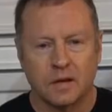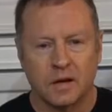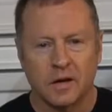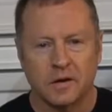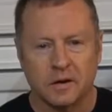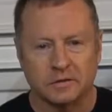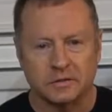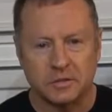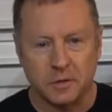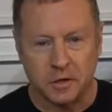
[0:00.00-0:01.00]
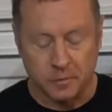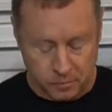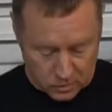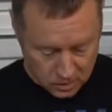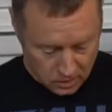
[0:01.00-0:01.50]
Hi there, it's Jim
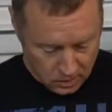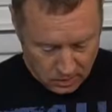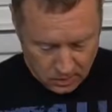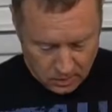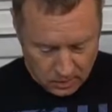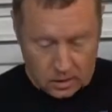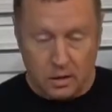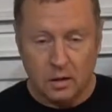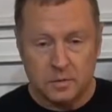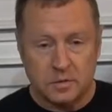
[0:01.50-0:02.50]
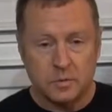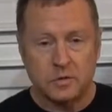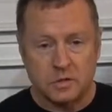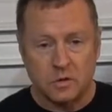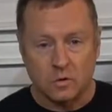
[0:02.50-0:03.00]
again. I'm super
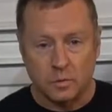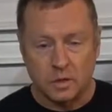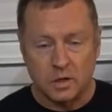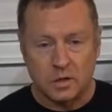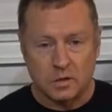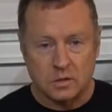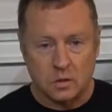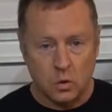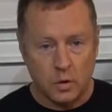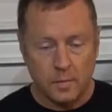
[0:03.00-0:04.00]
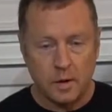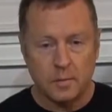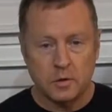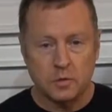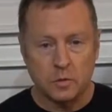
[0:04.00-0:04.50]
stoked because when I bought
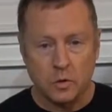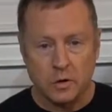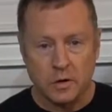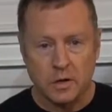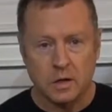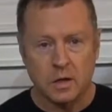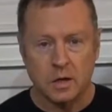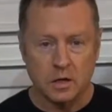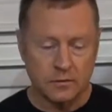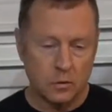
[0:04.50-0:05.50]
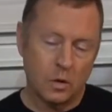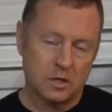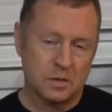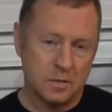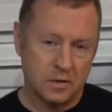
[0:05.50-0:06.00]
my new board, and if you
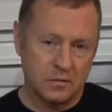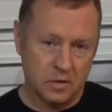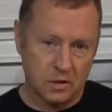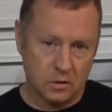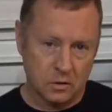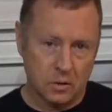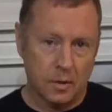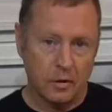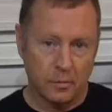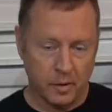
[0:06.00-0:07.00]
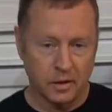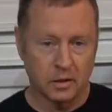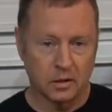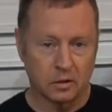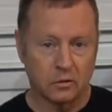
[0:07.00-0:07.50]
watched my video about the
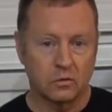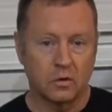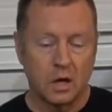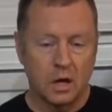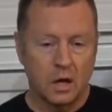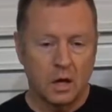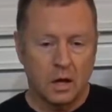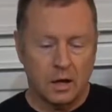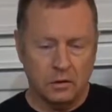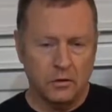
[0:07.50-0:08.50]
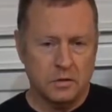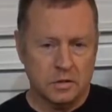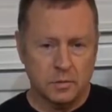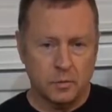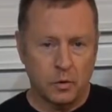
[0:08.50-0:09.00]
bindings, I learned
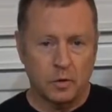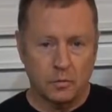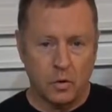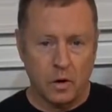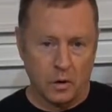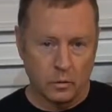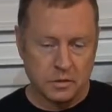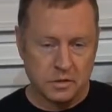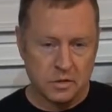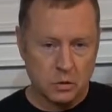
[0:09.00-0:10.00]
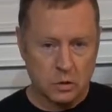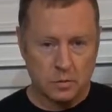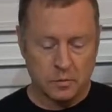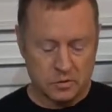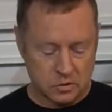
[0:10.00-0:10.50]
something pretty important, which is that you
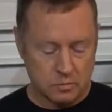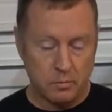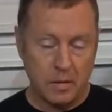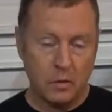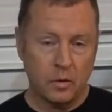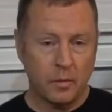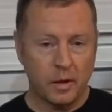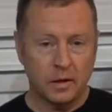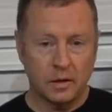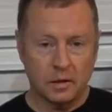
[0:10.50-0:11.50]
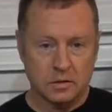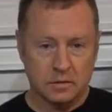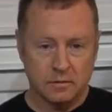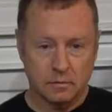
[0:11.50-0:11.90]
can mount the bindings